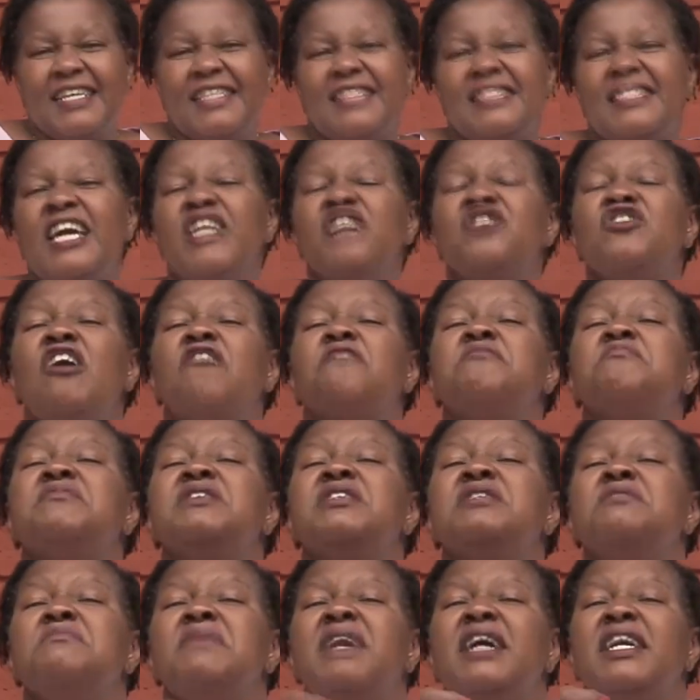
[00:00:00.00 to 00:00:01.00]
then you have
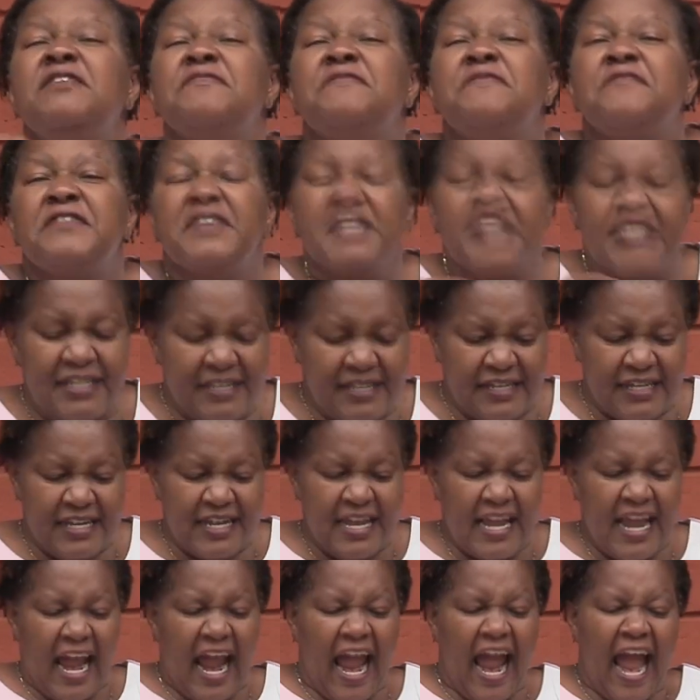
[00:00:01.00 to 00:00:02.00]
been made free,
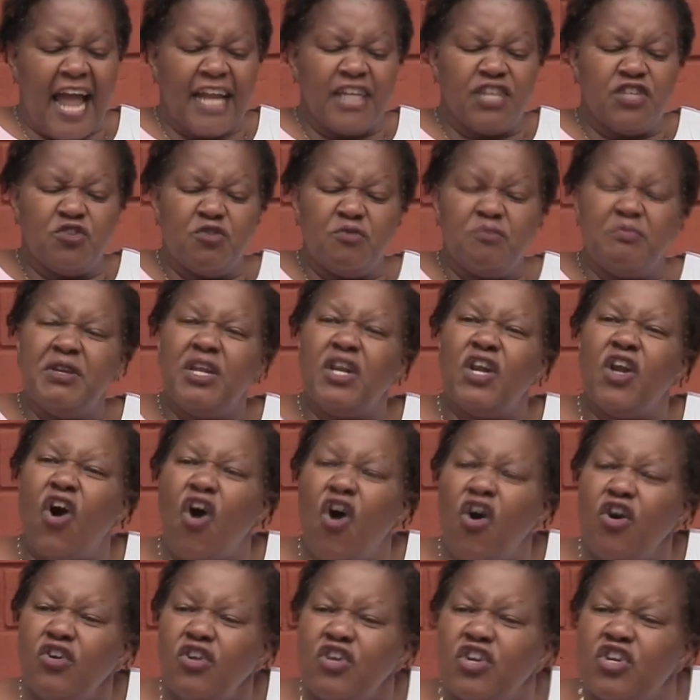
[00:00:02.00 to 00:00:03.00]
and you
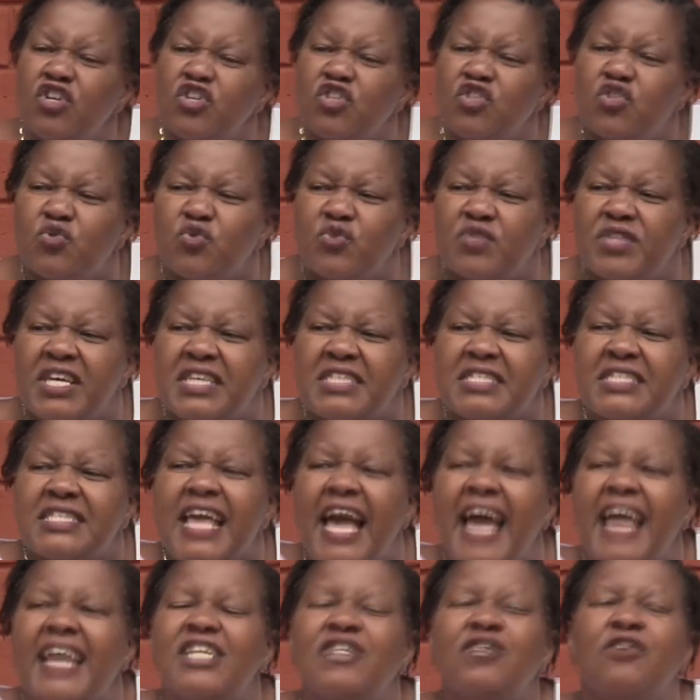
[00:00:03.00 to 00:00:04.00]
belong to the
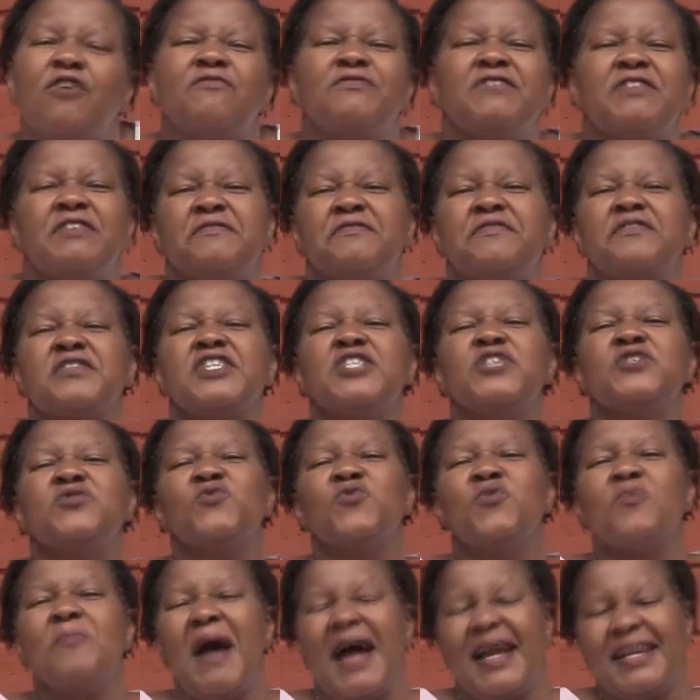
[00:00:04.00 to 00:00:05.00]
side of the freed
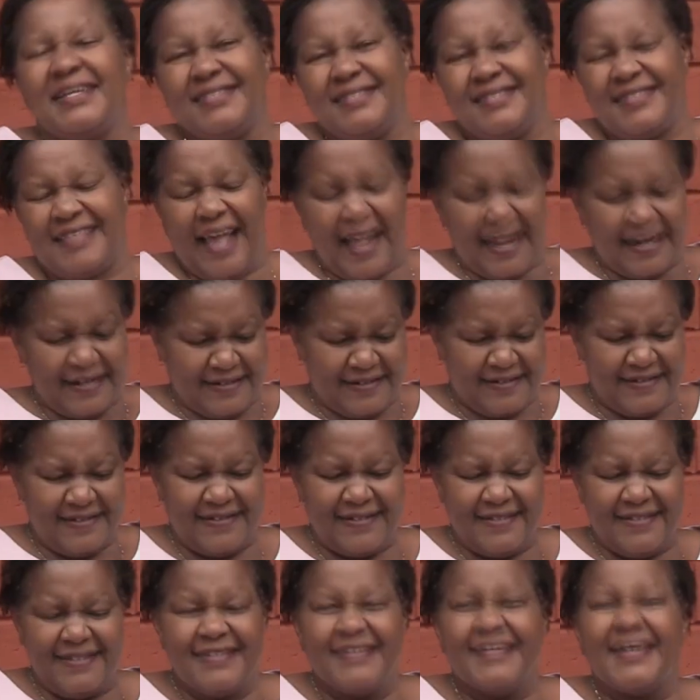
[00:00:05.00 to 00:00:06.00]
woman's son,
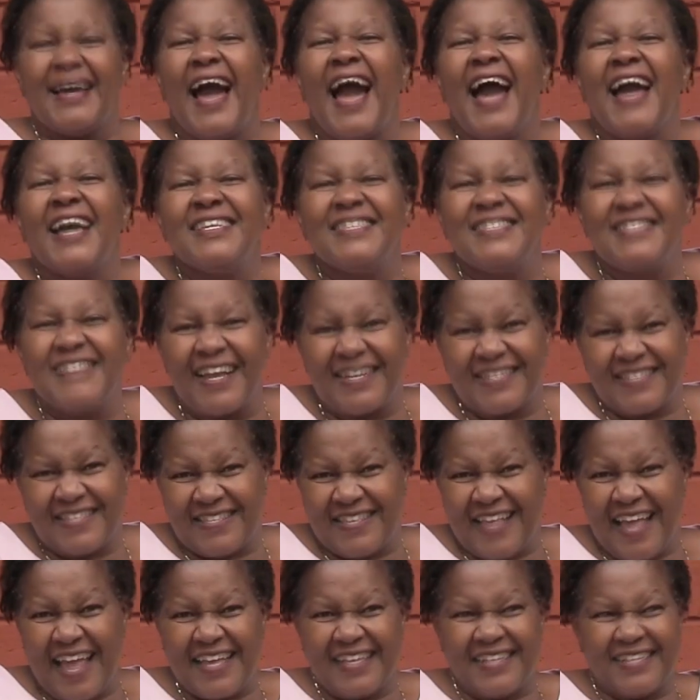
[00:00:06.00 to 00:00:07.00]
Isaac's
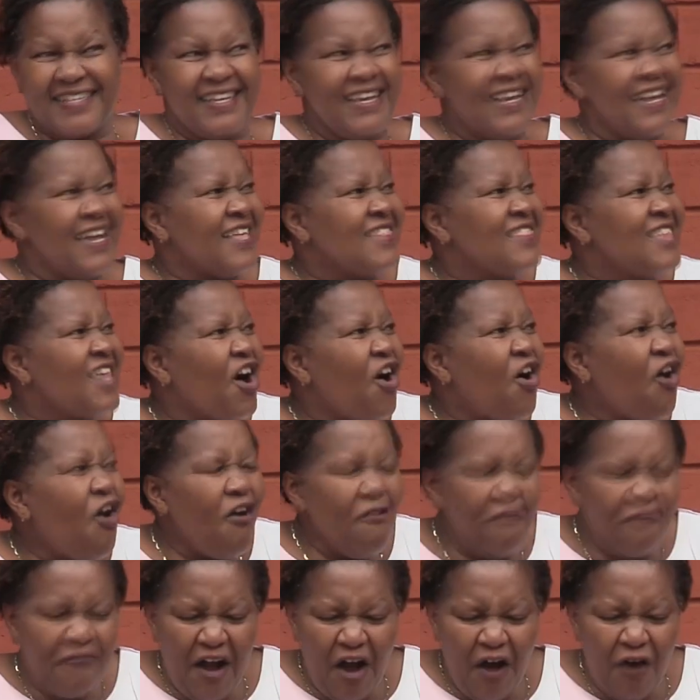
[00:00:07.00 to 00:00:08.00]
side. The
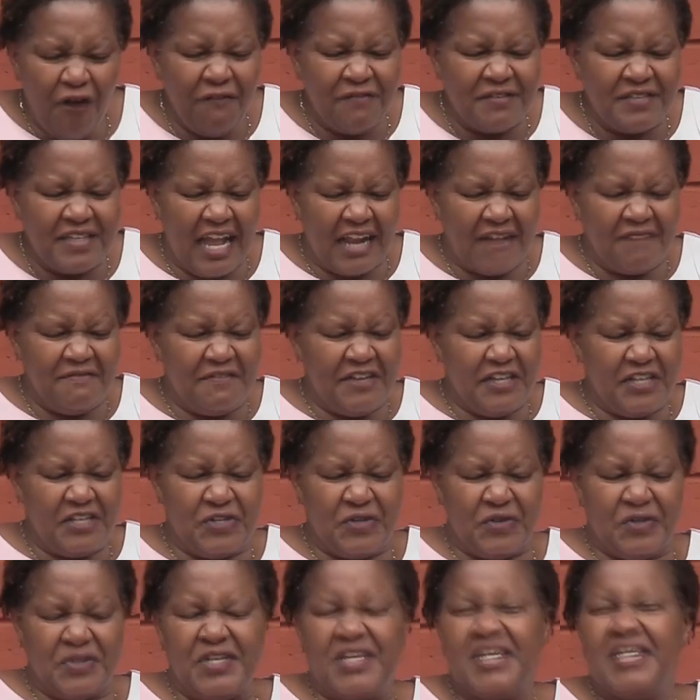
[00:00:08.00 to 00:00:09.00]
offer of
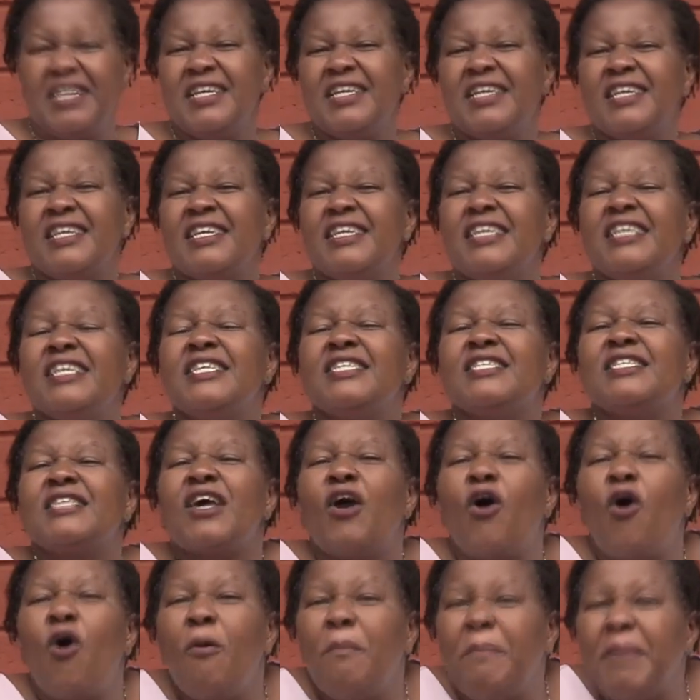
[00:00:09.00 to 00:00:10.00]
salvation is
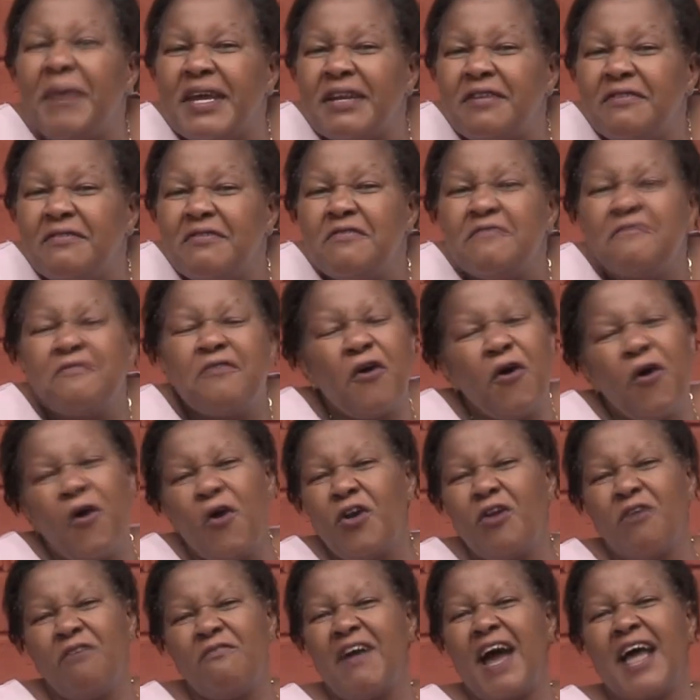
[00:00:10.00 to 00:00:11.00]
open for
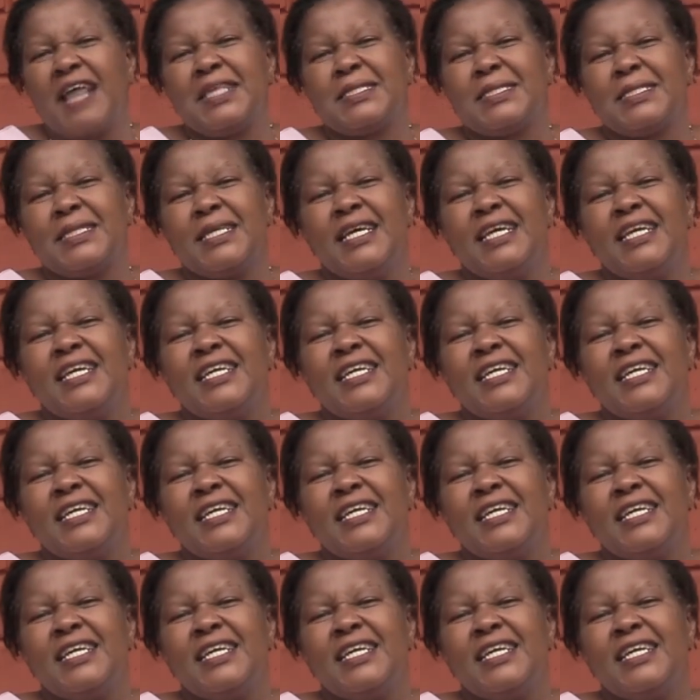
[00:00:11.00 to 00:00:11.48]
all of us.